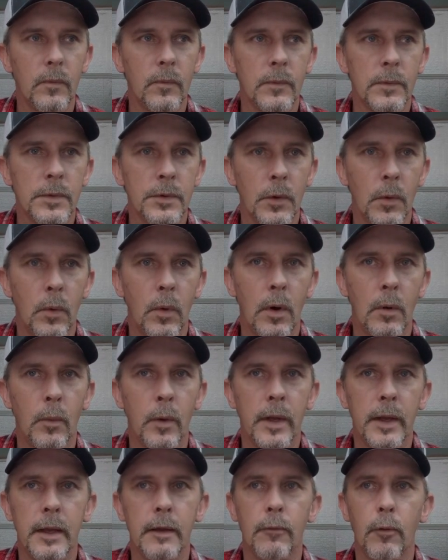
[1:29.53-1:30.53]
So what
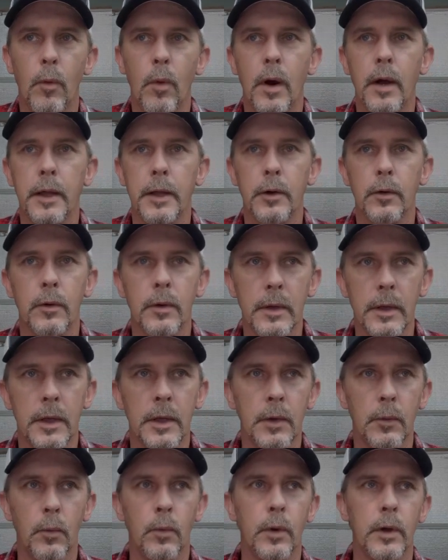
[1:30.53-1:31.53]
we give away,
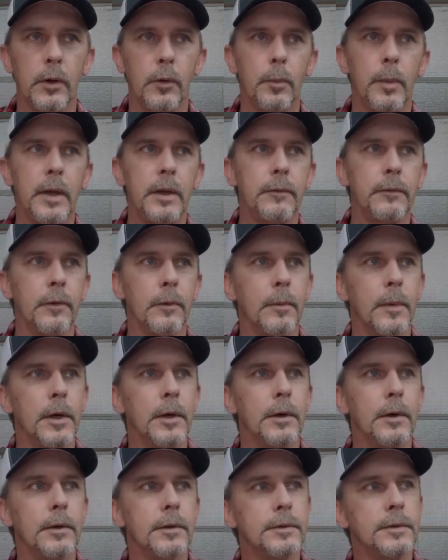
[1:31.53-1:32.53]
it will be from
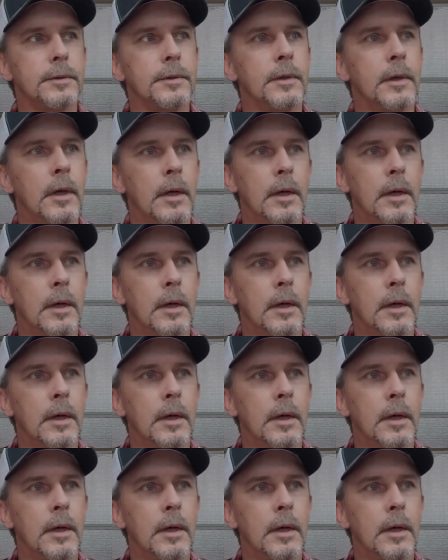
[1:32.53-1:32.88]
us